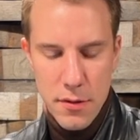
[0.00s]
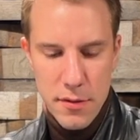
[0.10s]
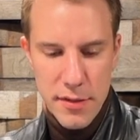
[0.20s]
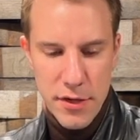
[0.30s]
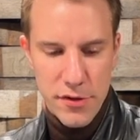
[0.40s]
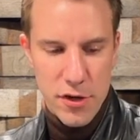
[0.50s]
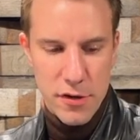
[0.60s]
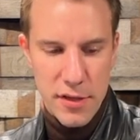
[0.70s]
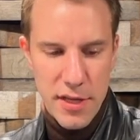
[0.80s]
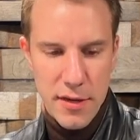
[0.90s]
There is
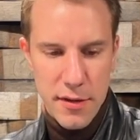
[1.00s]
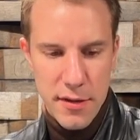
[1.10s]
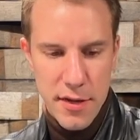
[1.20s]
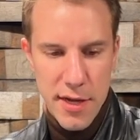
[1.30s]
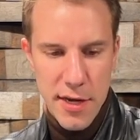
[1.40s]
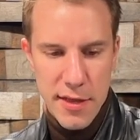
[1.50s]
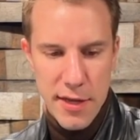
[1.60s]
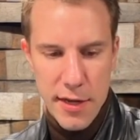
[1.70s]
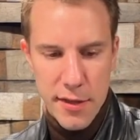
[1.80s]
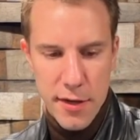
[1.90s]
hardly
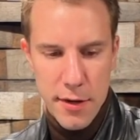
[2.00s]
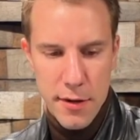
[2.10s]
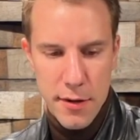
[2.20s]
anything in there.